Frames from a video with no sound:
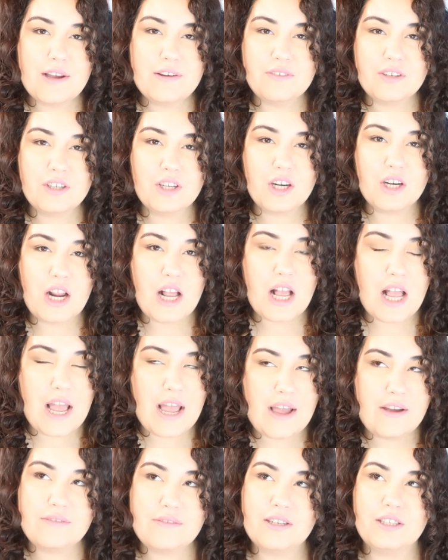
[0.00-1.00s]
ever
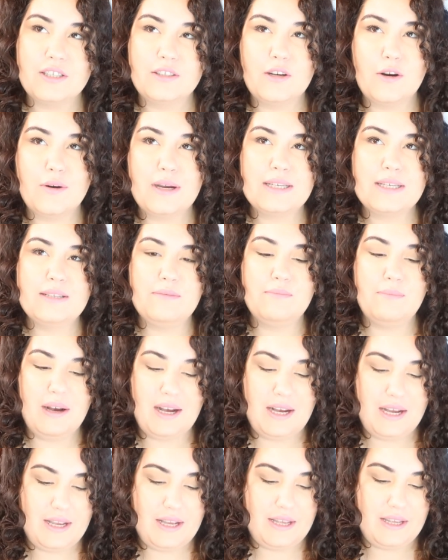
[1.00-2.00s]
ever going to
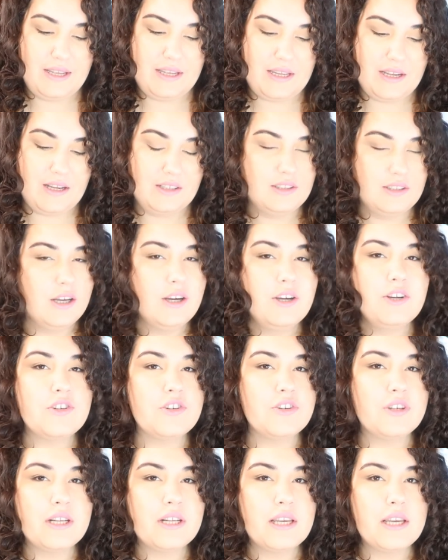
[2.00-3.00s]
buy a
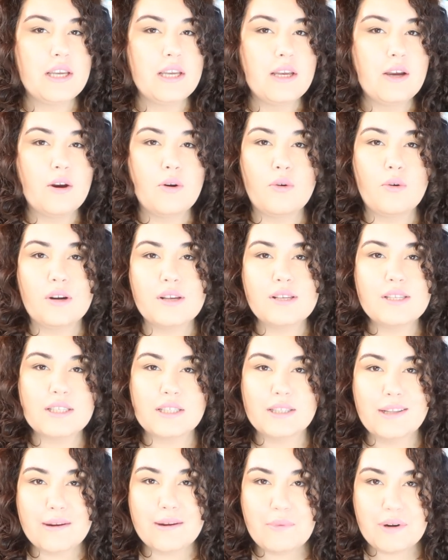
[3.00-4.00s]
luxury or a
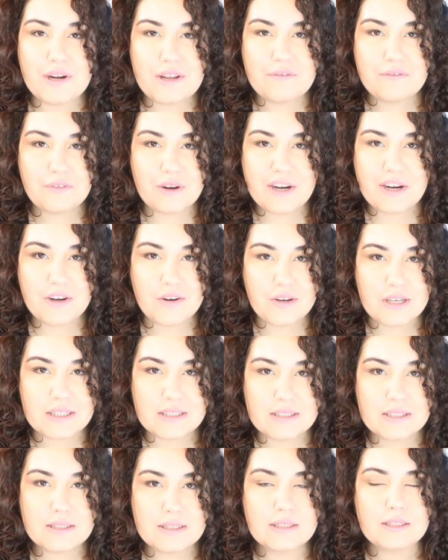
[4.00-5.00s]
celebrity
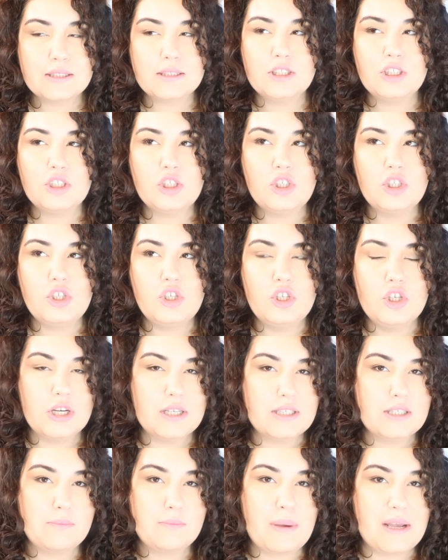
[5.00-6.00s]
fragrance
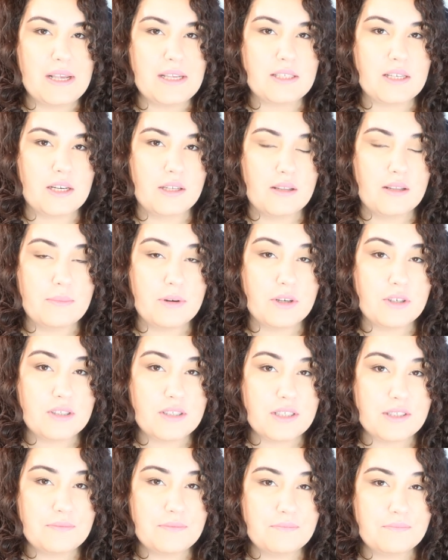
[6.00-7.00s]
just based on the
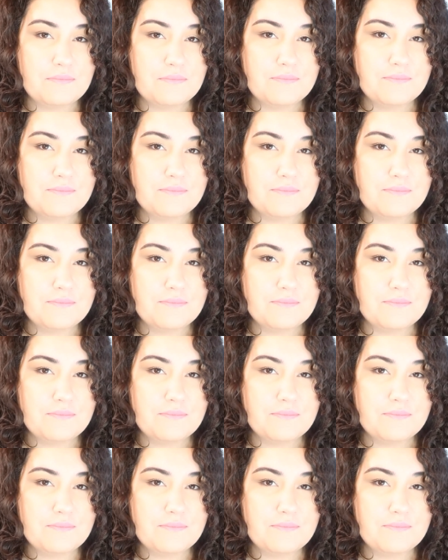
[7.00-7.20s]
person.